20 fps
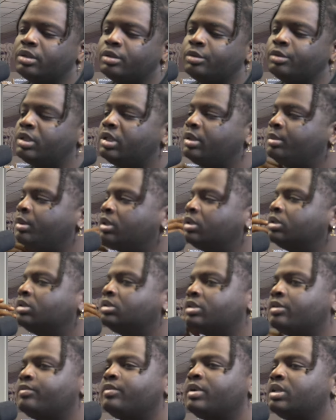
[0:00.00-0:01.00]
leukemia and
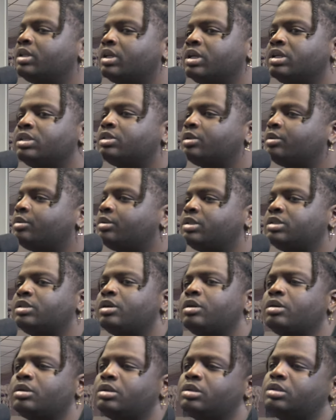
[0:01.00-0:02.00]
stuff like that. Okay. So it's
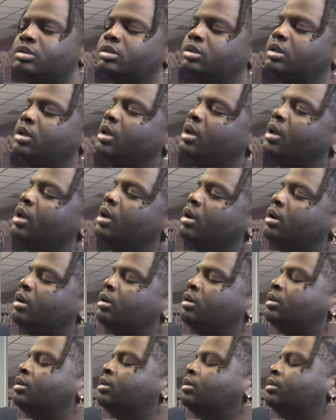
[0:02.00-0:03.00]
all good.
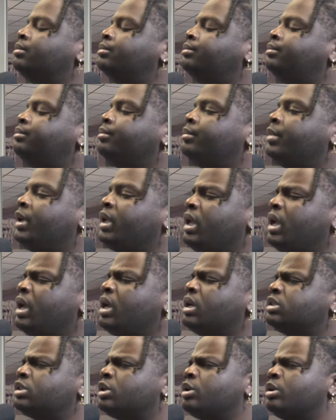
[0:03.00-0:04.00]
Um, but That's
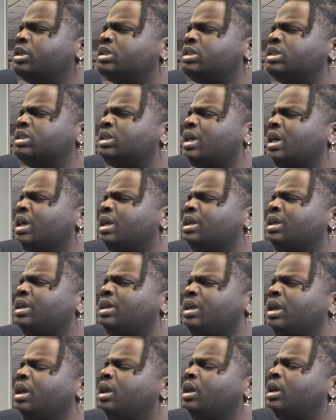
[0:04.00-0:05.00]
yeah, so it's just like
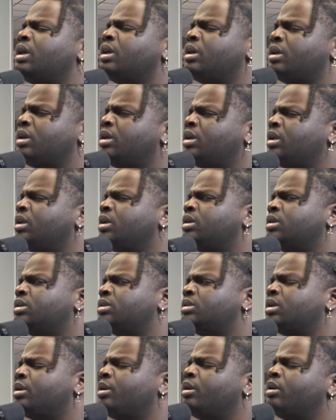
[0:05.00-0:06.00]
yeah, it
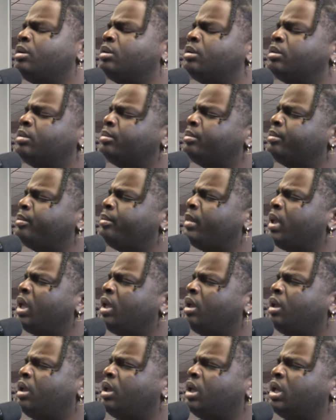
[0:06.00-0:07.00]
is. Um,
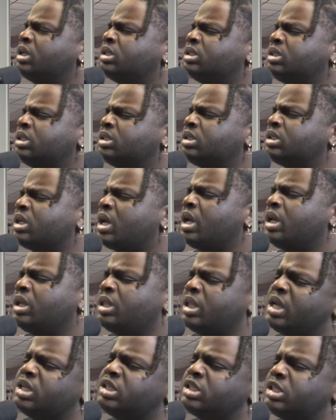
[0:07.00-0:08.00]
it's just like
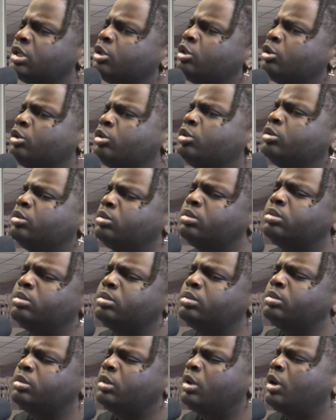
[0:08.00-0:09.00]
they still
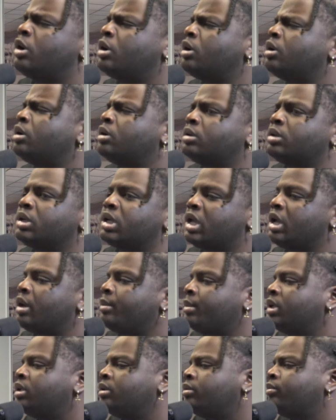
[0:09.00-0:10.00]
are
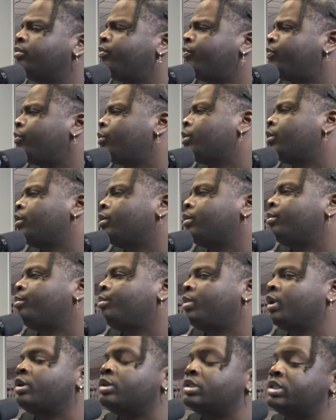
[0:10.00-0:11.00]
coming for
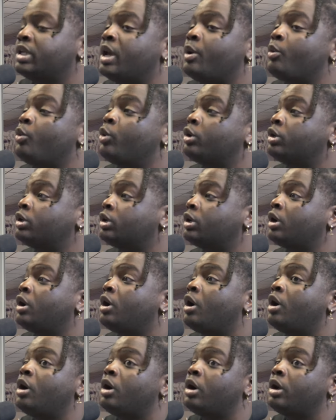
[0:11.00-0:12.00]
bills that were
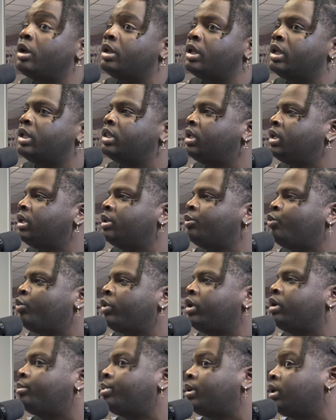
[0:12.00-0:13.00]
gone and then
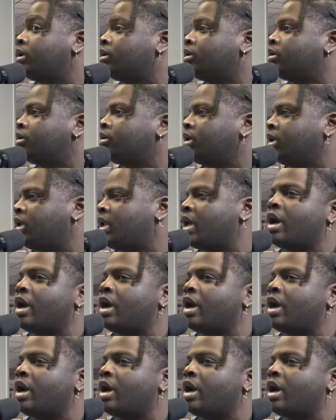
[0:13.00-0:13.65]
reappeared, and